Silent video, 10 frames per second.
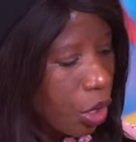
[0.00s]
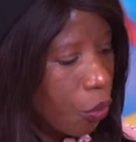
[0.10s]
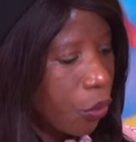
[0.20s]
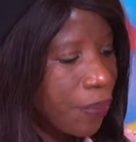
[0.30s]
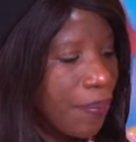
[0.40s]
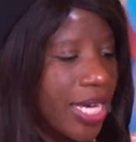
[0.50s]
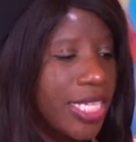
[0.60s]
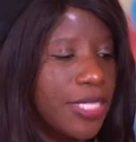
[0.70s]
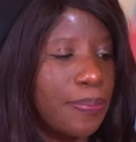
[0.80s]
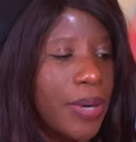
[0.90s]
we
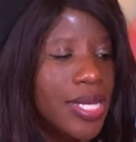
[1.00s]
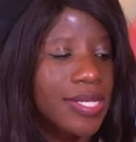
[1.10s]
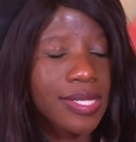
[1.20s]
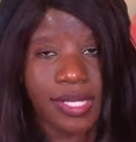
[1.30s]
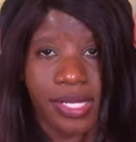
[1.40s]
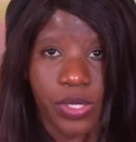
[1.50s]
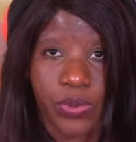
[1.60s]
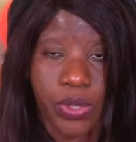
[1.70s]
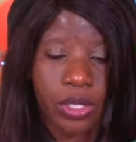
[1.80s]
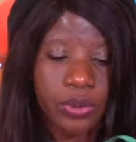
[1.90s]
made baskets as
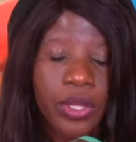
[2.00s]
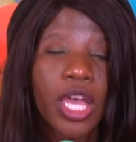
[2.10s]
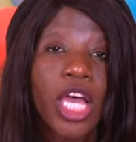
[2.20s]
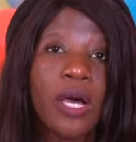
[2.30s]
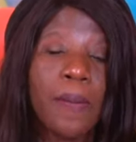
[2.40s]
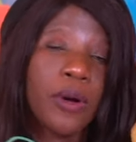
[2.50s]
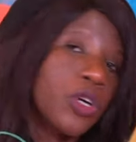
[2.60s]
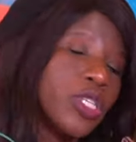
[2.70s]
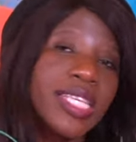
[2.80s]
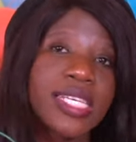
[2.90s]
well,
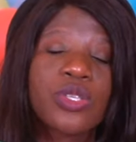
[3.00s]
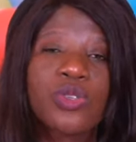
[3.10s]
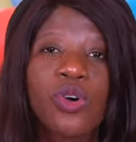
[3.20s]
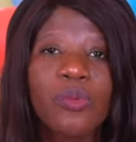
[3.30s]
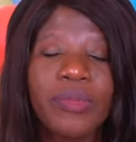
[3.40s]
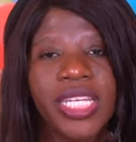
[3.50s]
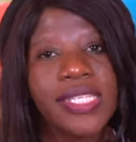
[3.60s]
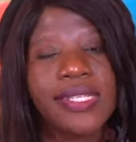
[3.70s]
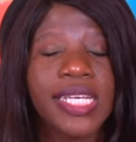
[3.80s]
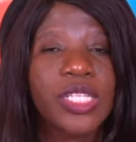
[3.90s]
because there are so many
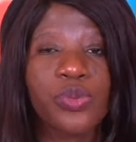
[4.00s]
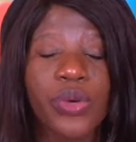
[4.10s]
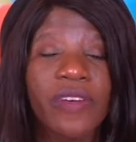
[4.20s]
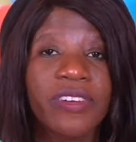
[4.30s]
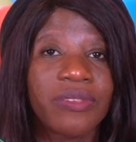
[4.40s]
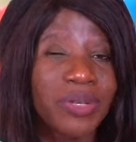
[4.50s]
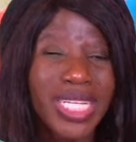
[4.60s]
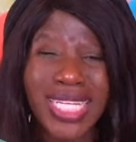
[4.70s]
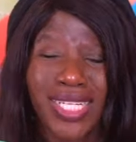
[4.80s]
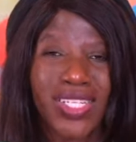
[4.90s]
saints we haven't
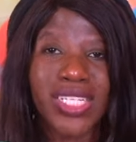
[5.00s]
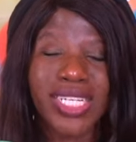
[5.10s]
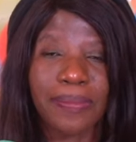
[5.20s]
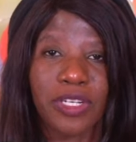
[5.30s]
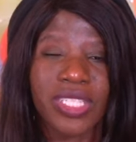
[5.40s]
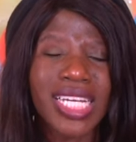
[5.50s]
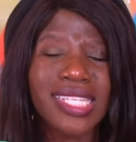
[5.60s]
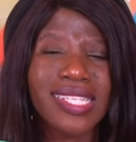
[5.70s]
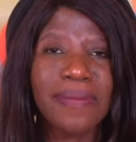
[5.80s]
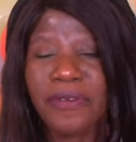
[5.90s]
really learned about, and
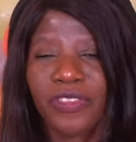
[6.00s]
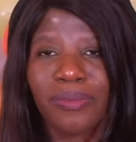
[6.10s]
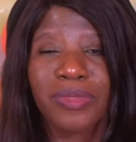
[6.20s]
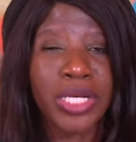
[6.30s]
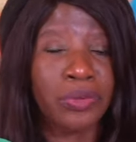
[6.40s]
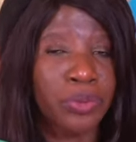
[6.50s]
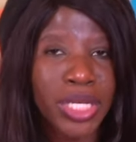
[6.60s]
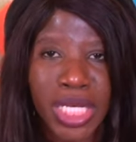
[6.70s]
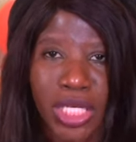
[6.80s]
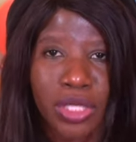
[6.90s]
some of them, they're
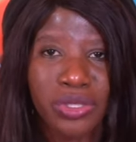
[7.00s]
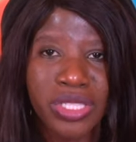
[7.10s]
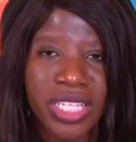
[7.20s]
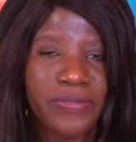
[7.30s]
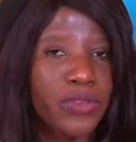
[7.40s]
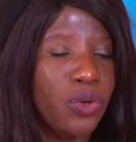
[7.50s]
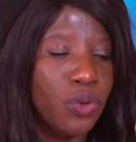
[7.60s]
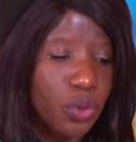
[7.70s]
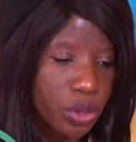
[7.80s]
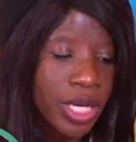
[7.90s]
really good. If you
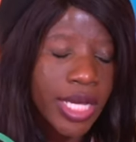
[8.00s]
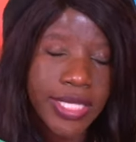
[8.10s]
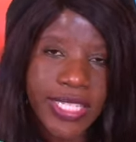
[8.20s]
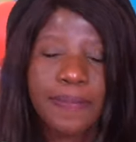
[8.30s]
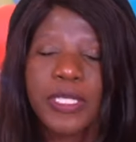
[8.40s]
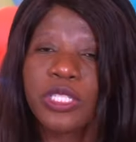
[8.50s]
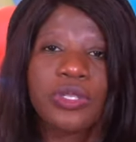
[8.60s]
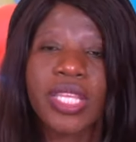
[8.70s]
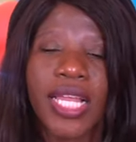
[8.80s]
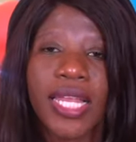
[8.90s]
look deep into
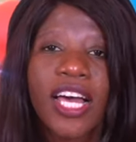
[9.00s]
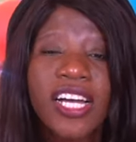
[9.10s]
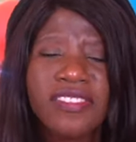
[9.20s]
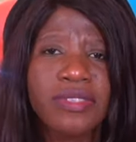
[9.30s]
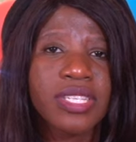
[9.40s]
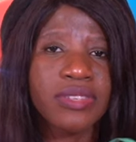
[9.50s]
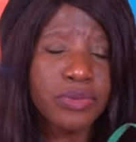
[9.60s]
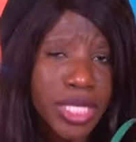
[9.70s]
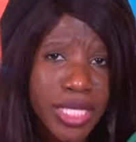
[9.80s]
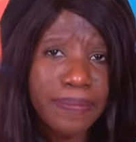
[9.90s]
their lives, they're
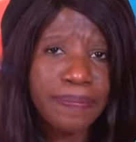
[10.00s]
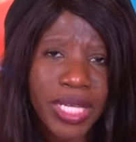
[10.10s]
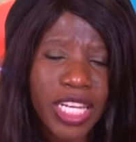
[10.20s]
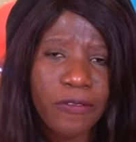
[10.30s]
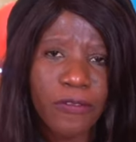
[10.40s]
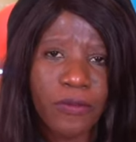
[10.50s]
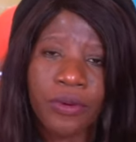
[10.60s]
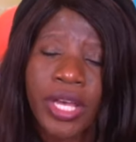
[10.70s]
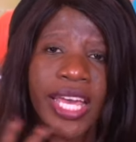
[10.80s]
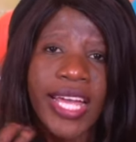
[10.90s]
really meaningful
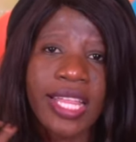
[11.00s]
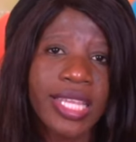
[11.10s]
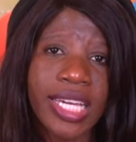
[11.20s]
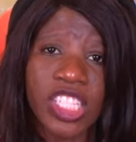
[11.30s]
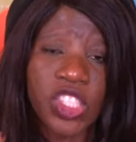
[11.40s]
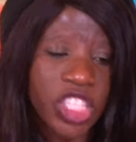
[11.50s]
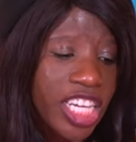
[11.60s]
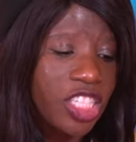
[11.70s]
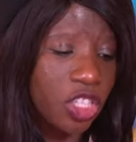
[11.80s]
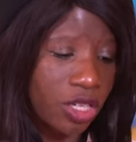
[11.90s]
and they can
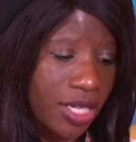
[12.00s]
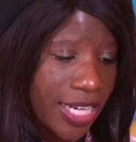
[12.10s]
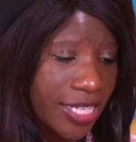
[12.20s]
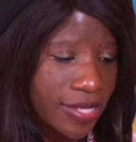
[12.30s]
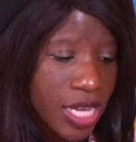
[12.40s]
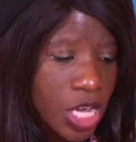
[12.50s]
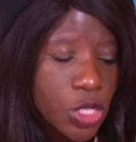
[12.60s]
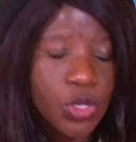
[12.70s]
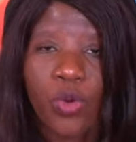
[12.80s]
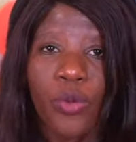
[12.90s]
change our lives.
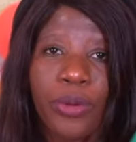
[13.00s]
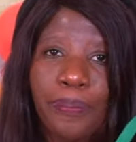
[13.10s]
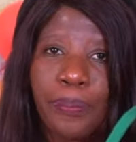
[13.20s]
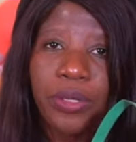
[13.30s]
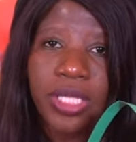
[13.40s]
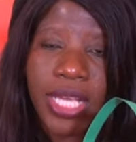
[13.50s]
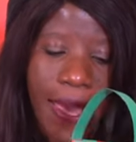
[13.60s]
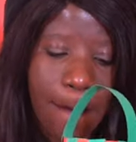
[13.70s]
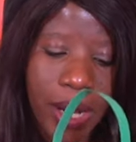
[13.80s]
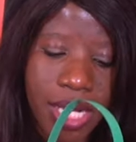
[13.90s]
So we put
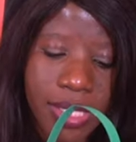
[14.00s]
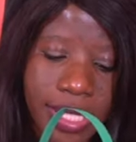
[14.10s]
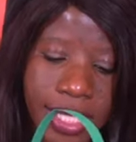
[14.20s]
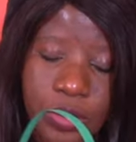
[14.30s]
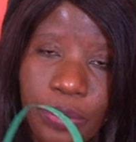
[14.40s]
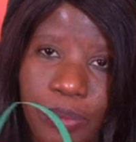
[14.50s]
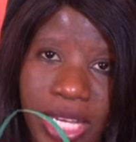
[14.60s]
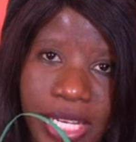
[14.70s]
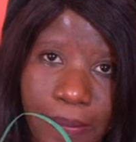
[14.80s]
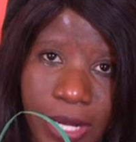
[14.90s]
a basket, we
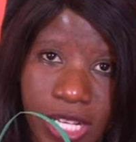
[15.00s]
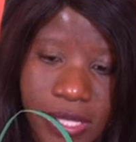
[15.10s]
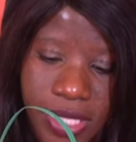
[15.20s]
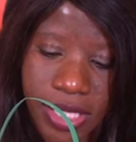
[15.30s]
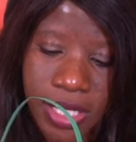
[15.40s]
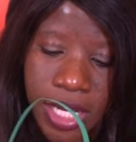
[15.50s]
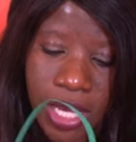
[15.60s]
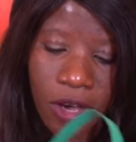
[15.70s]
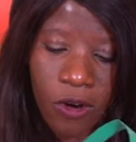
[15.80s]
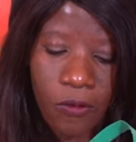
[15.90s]
made a basket
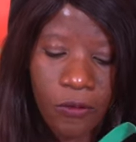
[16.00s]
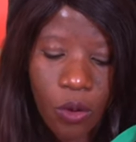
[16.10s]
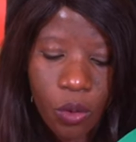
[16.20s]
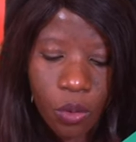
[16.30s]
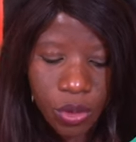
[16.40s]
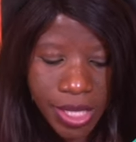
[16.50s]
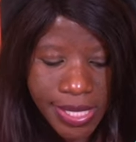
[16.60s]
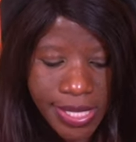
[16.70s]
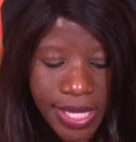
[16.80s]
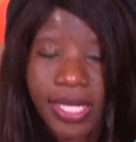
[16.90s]
of all the
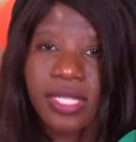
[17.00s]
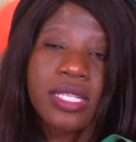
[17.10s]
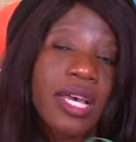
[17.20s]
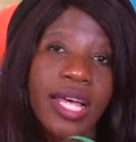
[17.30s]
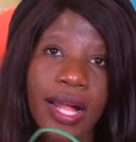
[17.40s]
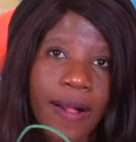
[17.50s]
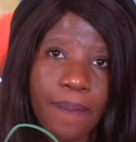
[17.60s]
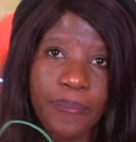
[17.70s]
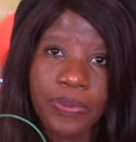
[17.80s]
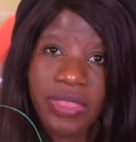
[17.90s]
saints
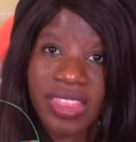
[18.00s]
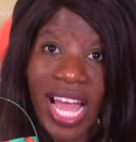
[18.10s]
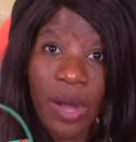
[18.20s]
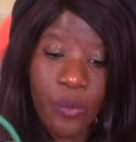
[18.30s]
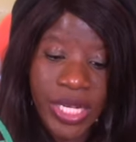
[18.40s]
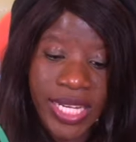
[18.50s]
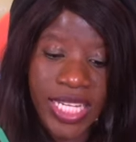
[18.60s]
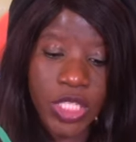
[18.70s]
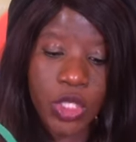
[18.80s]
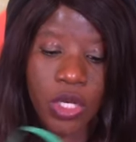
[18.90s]
that we
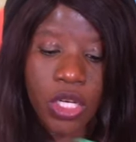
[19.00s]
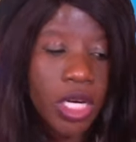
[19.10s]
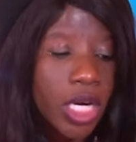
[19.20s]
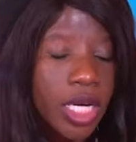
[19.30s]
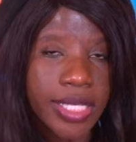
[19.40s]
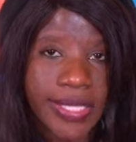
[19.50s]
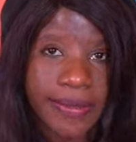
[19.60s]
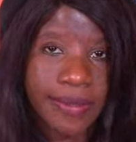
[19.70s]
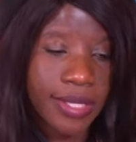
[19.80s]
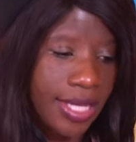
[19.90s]
need to learn.
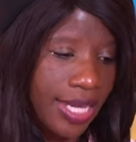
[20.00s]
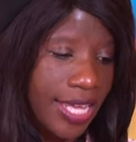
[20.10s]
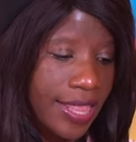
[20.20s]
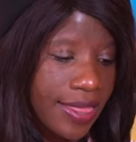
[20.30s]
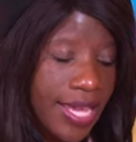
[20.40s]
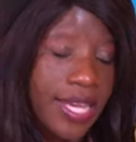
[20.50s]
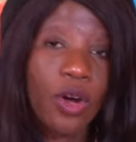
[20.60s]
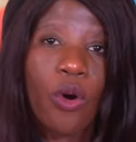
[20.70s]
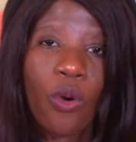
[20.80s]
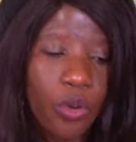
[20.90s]
And then
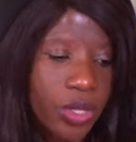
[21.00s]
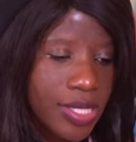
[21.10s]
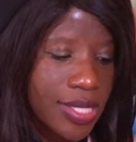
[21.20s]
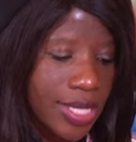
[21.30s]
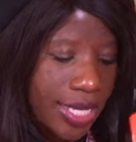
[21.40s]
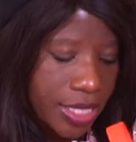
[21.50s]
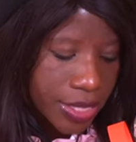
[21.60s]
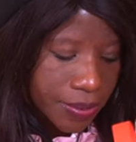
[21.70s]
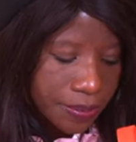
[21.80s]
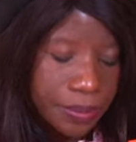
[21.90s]
all the saints
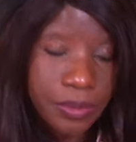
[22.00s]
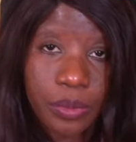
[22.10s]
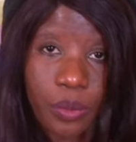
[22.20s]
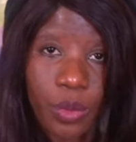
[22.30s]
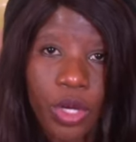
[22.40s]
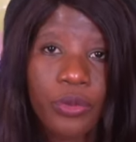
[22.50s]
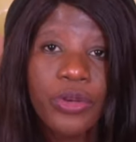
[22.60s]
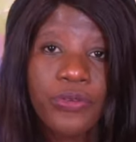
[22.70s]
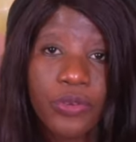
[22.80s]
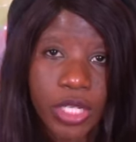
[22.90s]

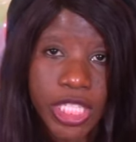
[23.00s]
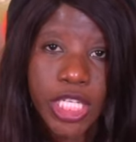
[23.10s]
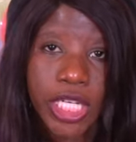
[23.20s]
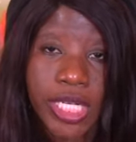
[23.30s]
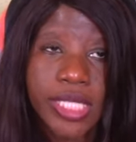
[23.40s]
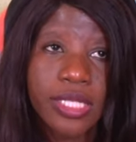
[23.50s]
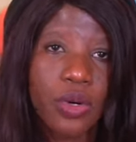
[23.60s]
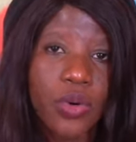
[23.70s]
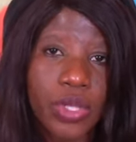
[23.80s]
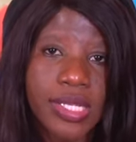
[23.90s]
we've already learned,
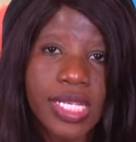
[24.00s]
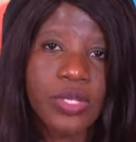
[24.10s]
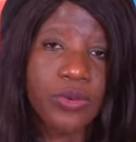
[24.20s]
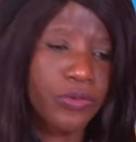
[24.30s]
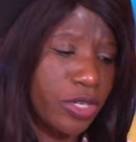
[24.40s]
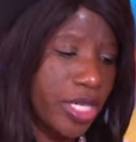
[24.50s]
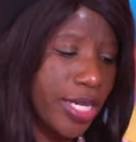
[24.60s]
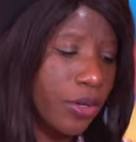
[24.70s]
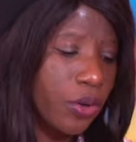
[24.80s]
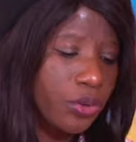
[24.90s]
all the saints we've already
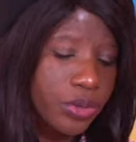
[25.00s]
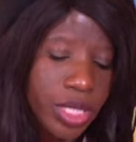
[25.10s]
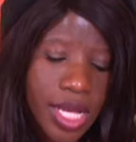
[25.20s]
known.